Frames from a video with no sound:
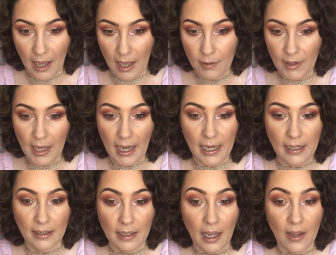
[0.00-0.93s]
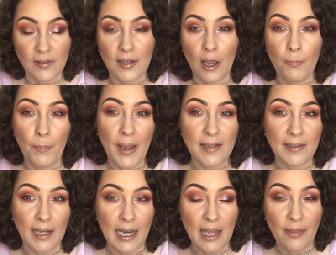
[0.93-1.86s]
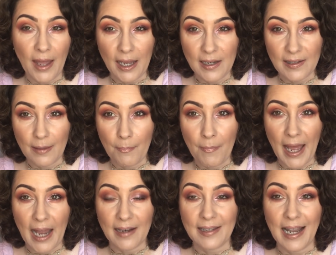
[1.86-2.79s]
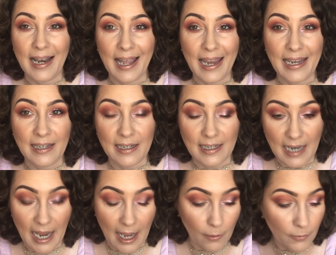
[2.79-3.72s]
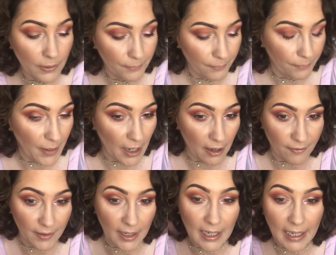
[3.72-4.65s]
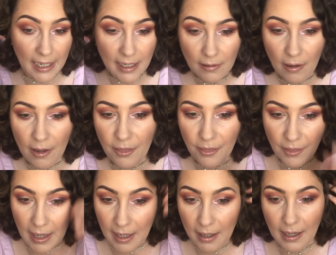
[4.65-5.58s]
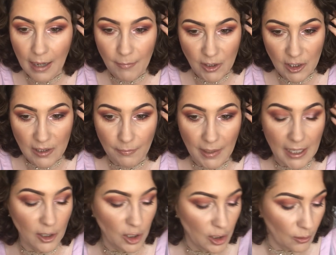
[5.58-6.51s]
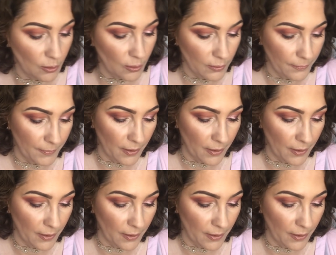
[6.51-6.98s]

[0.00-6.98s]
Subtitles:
Okay, so basically that is the mattes laid down perfectly, I think. Let me just make sure.